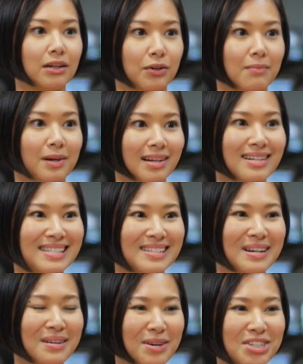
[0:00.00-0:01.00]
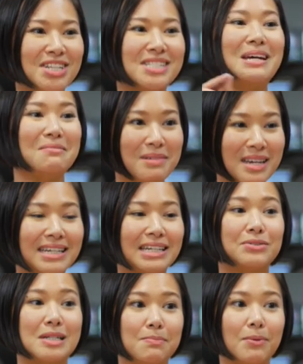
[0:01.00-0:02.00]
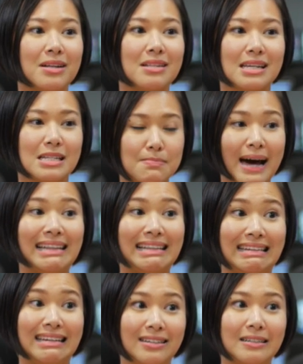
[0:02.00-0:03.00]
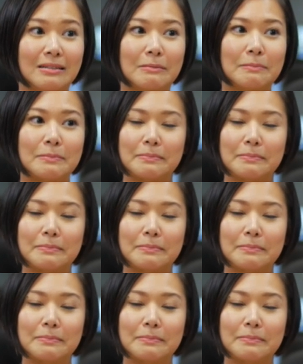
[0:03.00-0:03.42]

criminals, but just the immediate response. It's badly needed. Okay.